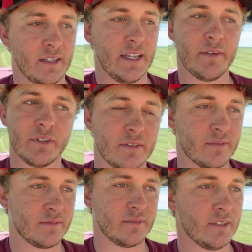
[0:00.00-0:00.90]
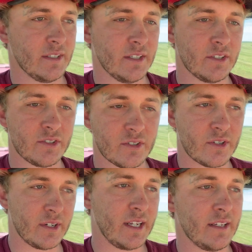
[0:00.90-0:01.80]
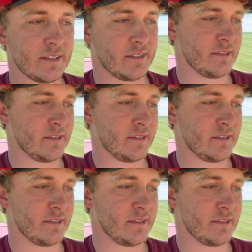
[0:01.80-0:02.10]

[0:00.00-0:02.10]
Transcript: leaving streaks.